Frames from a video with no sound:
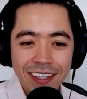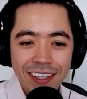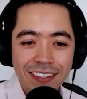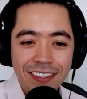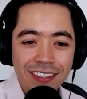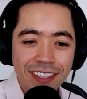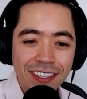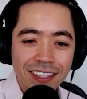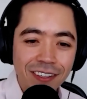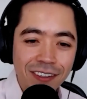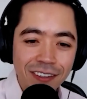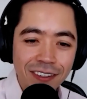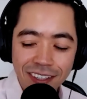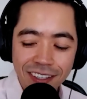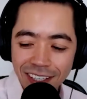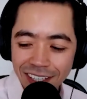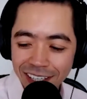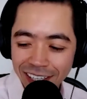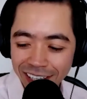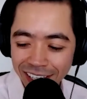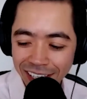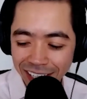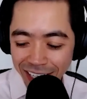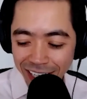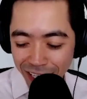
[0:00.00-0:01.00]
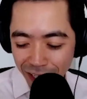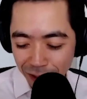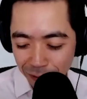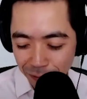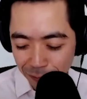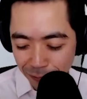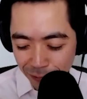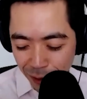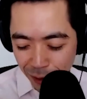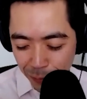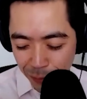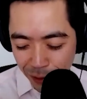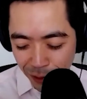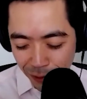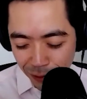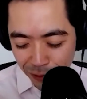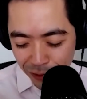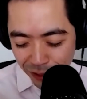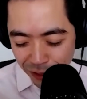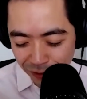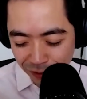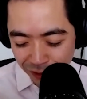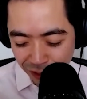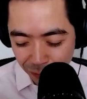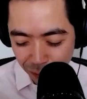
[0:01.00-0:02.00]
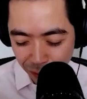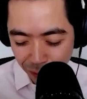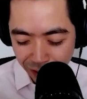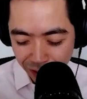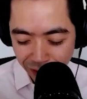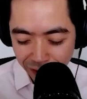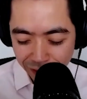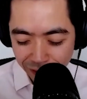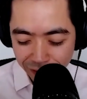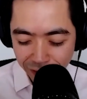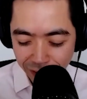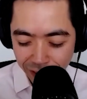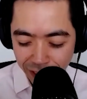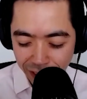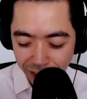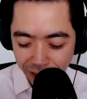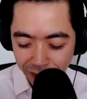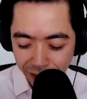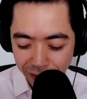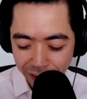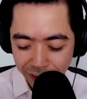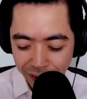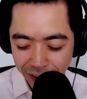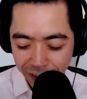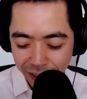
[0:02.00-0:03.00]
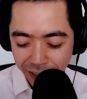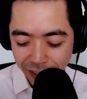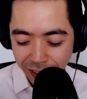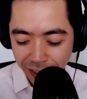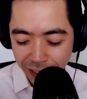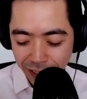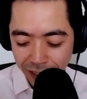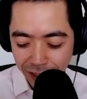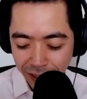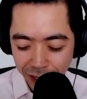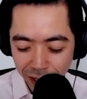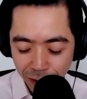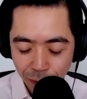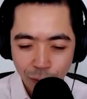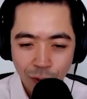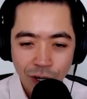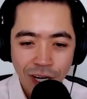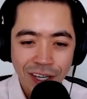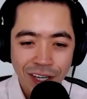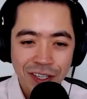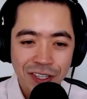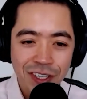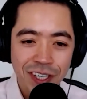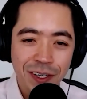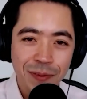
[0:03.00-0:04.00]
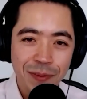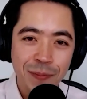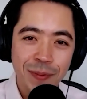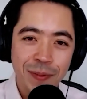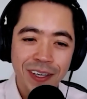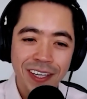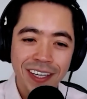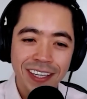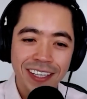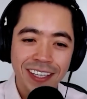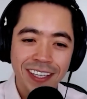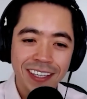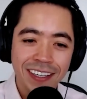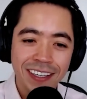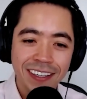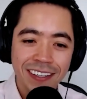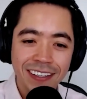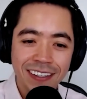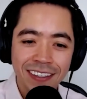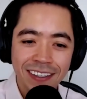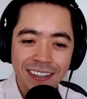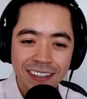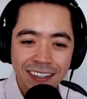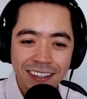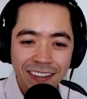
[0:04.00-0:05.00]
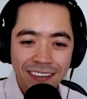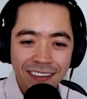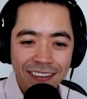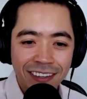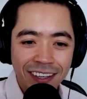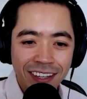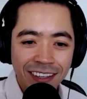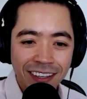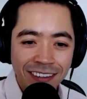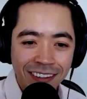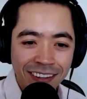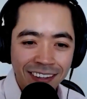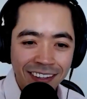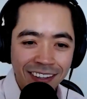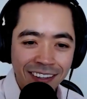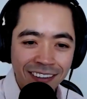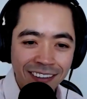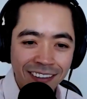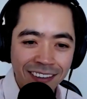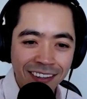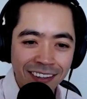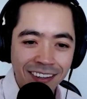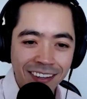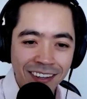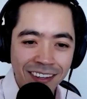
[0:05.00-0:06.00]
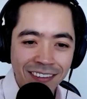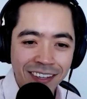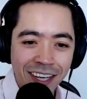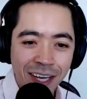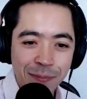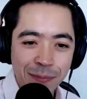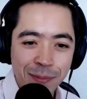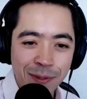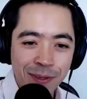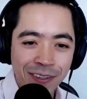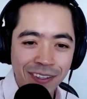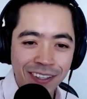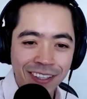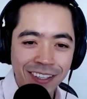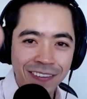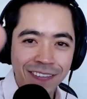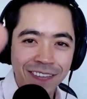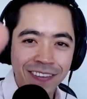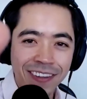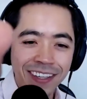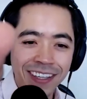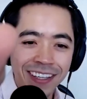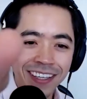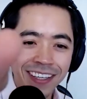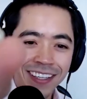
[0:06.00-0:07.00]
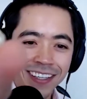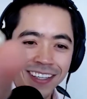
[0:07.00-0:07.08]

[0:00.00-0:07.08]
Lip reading: So again, if apologies to everyone listening and not watching, but here is the example of the